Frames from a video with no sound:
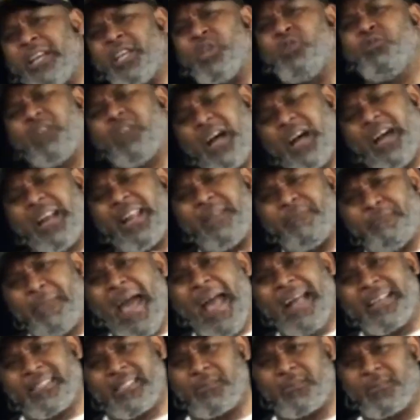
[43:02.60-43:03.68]
you, cutting
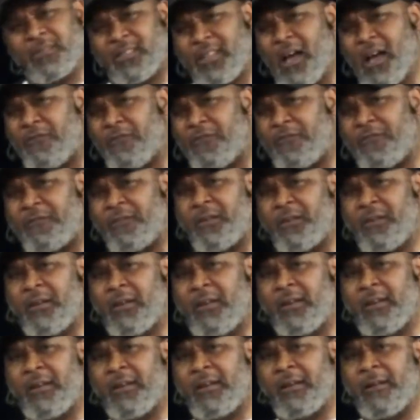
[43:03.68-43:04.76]
back some stuff
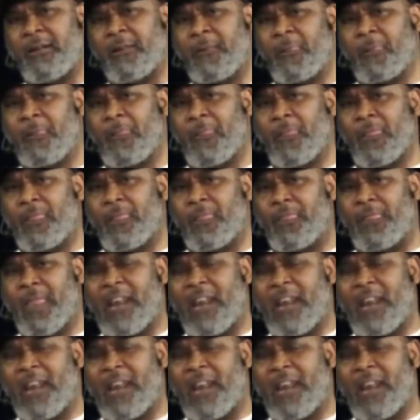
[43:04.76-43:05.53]
that